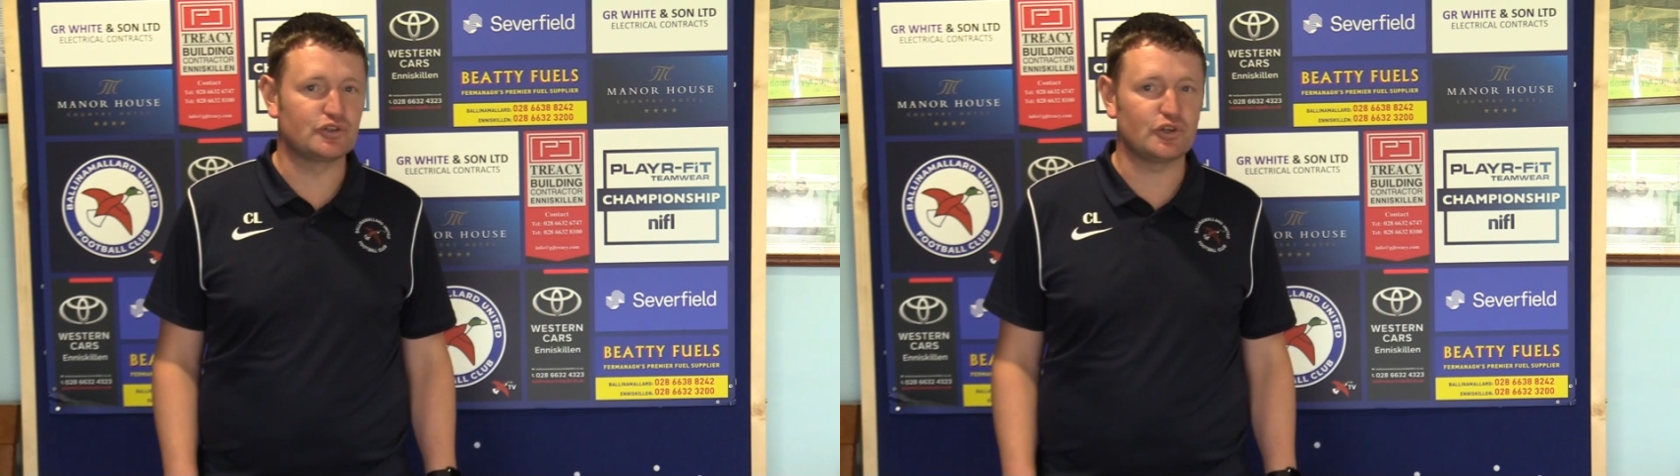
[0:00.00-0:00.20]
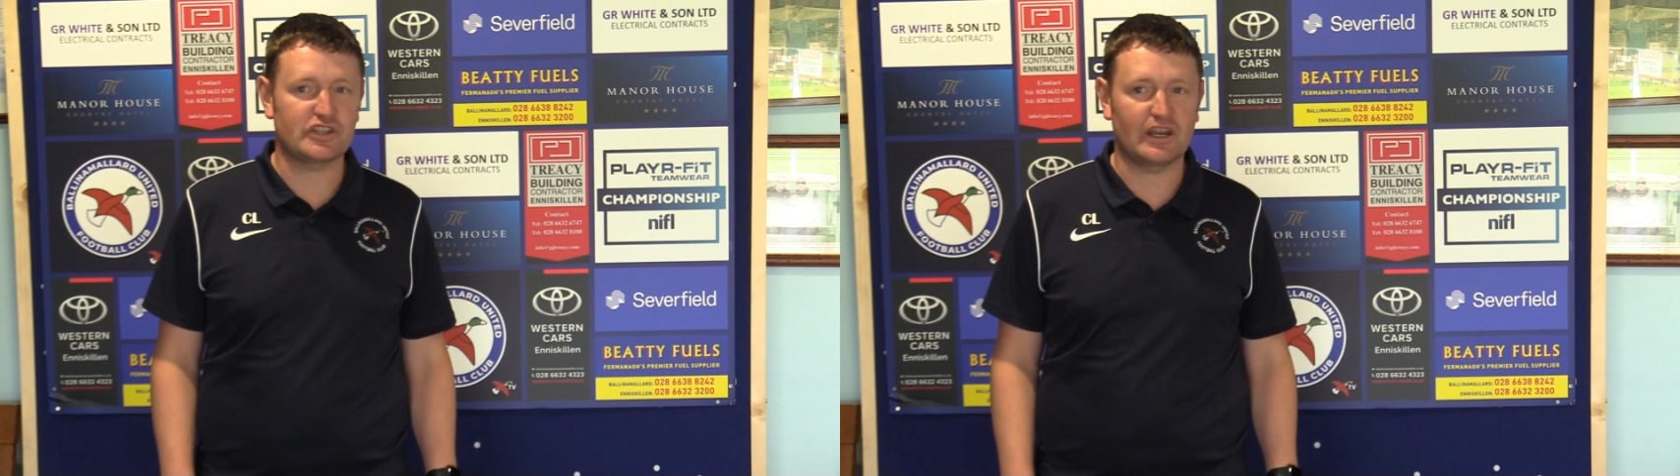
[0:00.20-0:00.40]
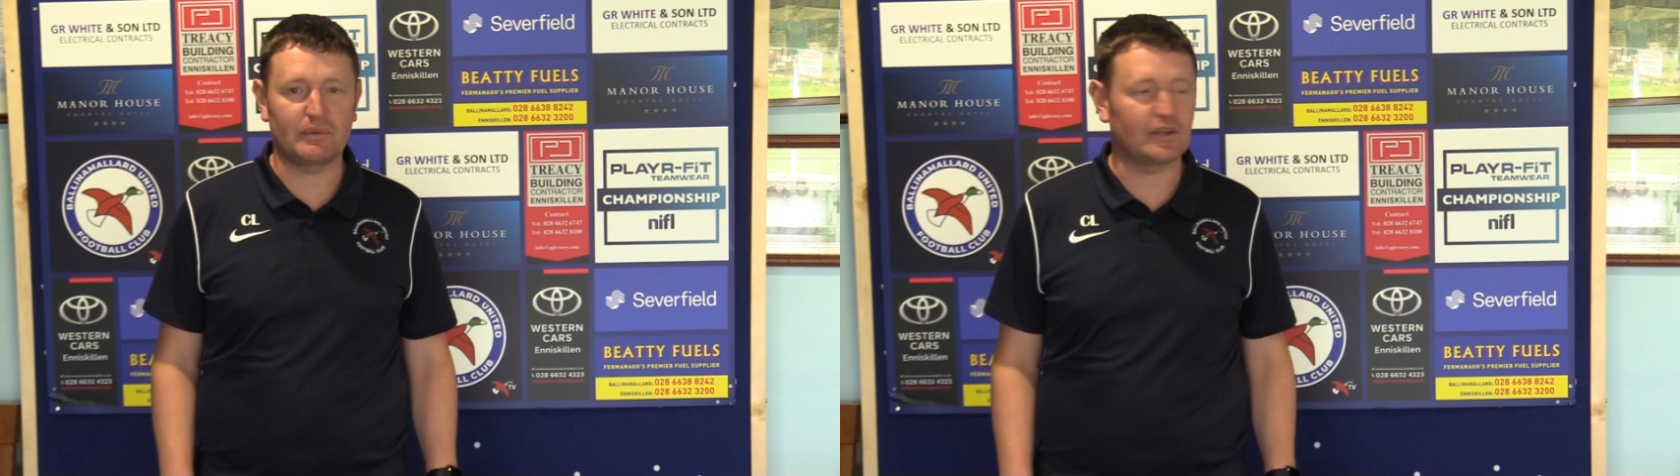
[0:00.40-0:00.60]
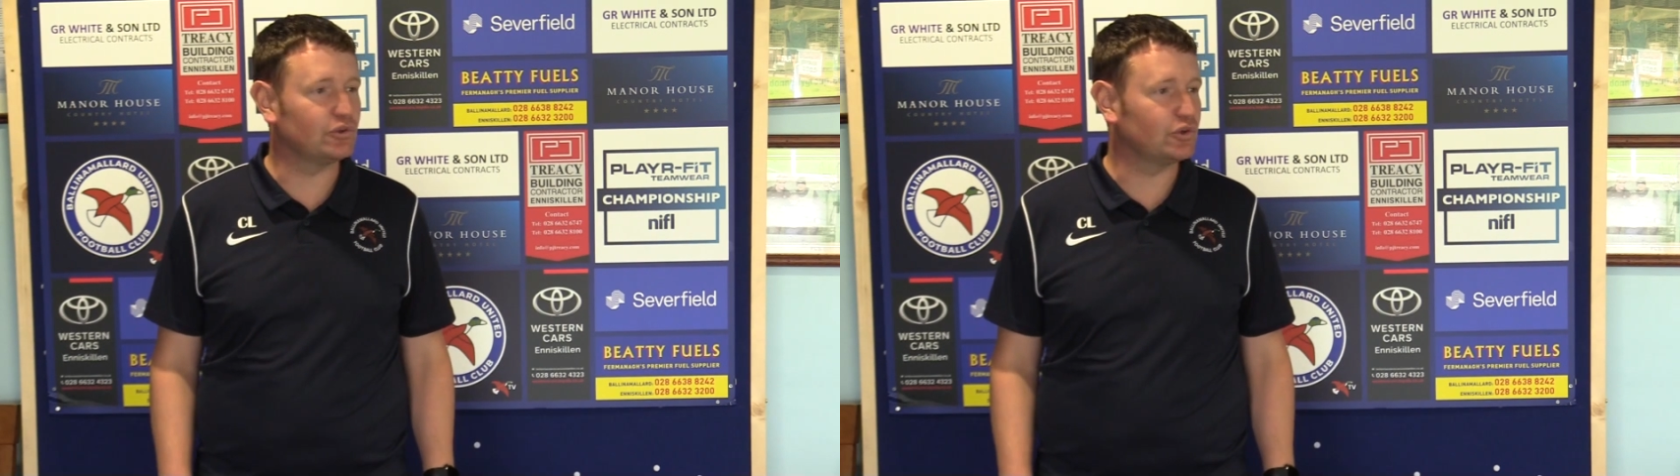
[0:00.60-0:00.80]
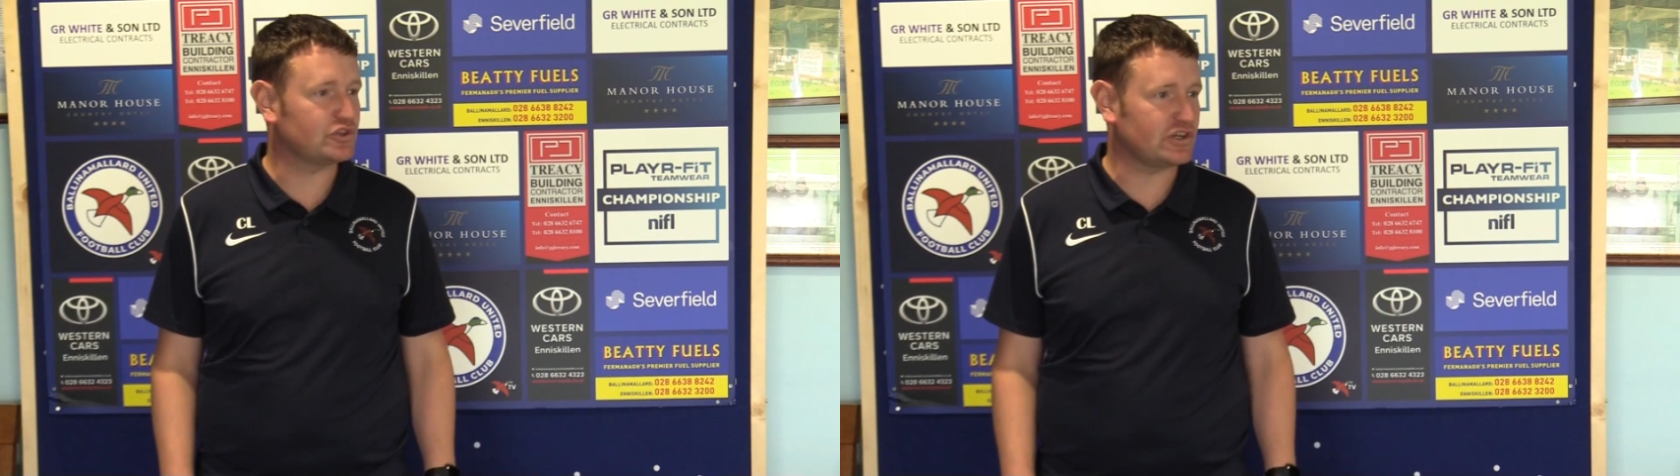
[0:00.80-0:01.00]
Tuesday night we
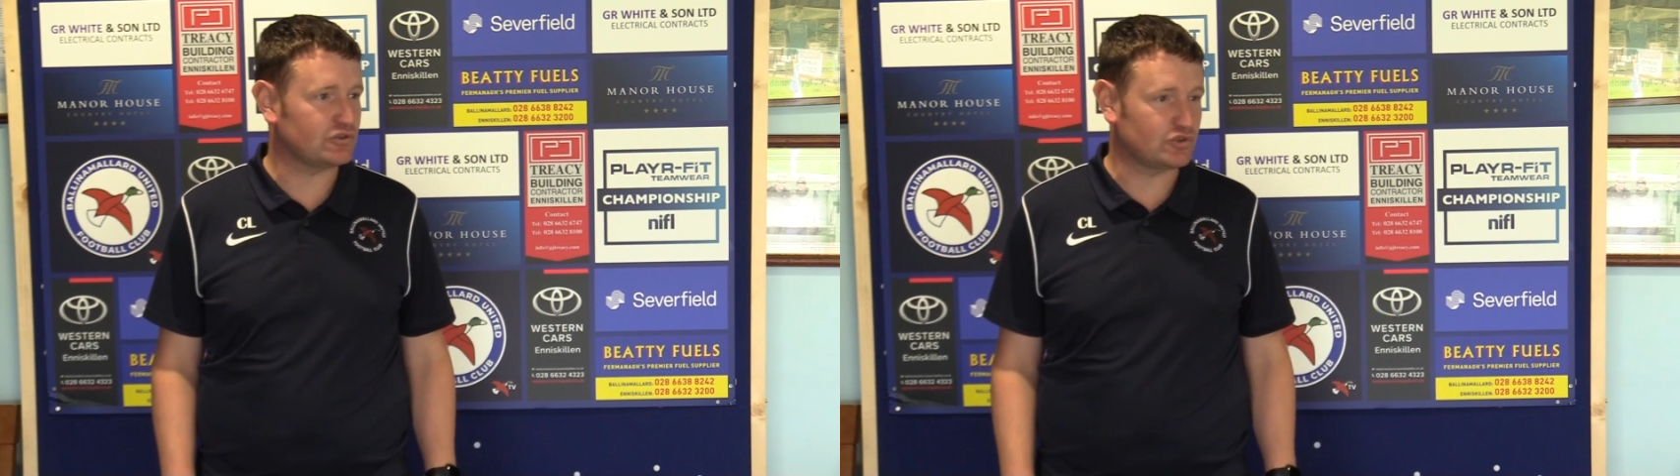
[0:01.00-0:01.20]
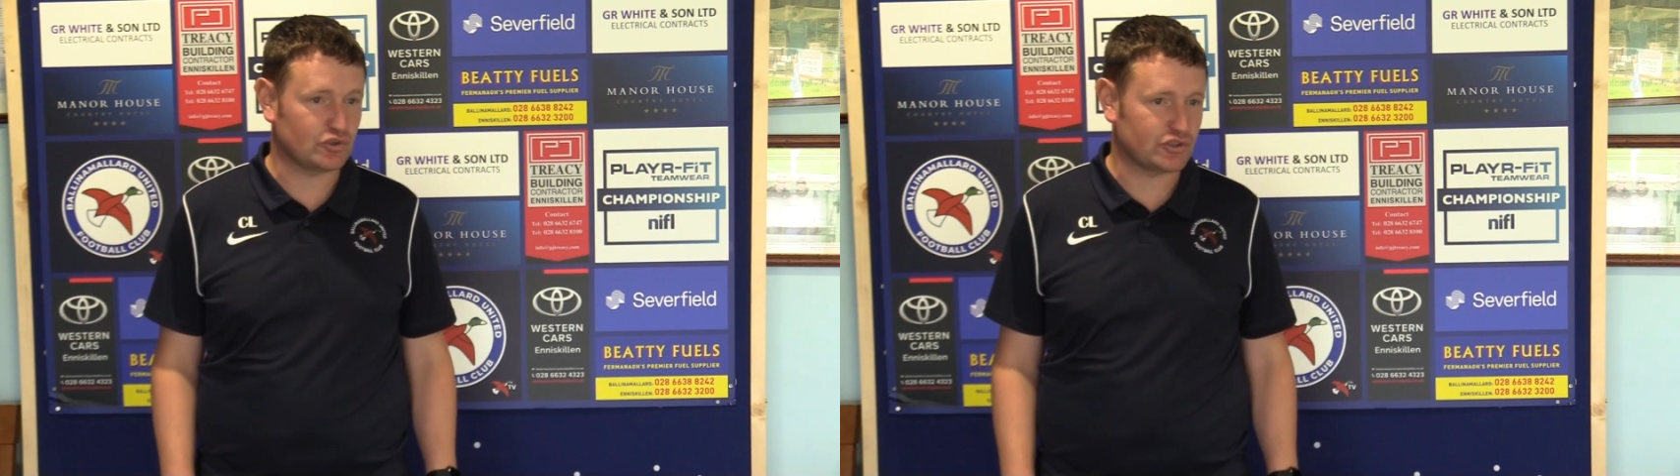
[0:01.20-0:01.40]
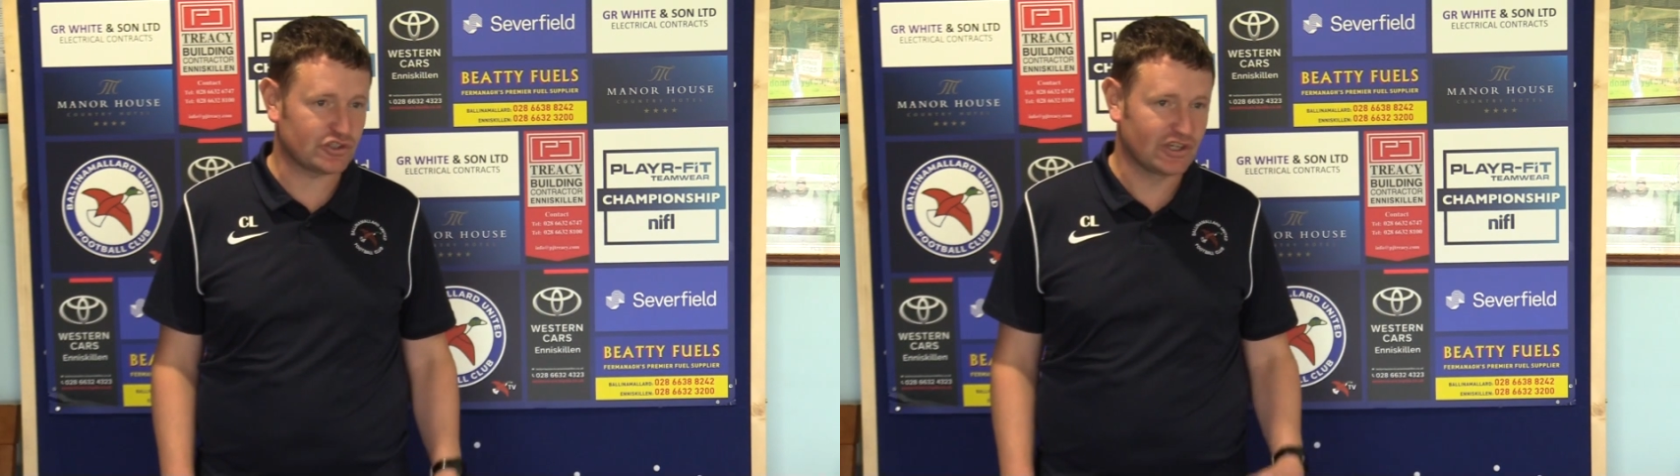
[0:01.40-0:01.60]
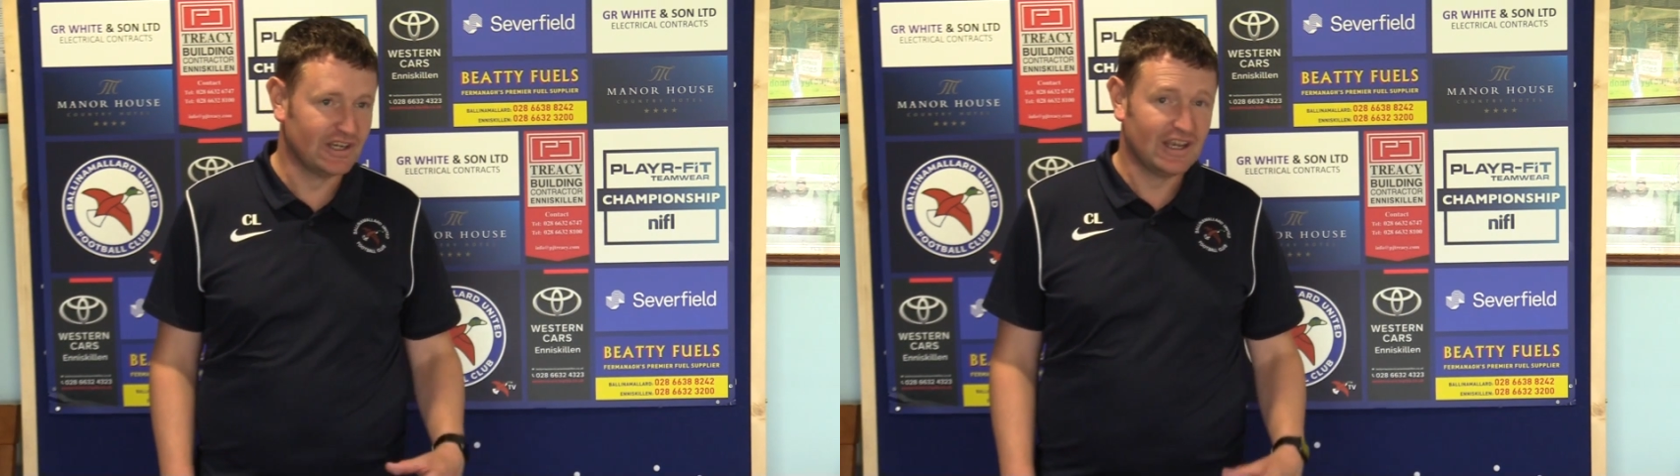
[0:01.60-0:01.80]
didn't do ourselves justice.